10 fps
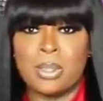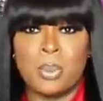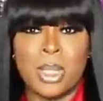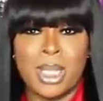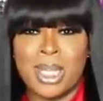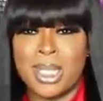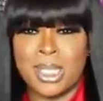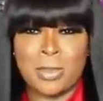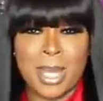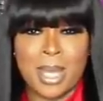20
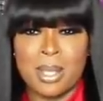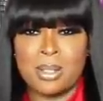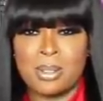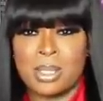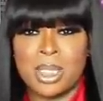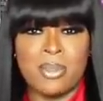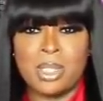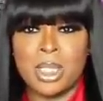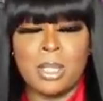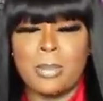ish pounds
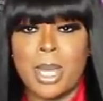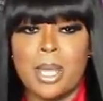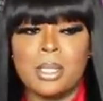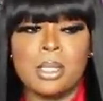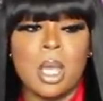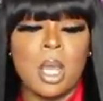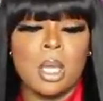17 pounds